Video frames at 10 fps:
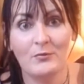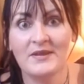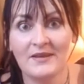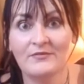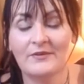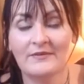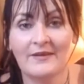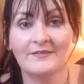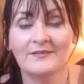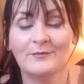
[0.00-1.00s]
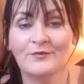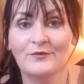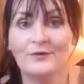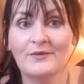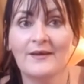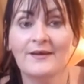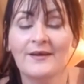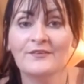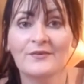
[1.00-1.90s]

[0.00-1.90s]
Maybe we can even discuss it a bit further.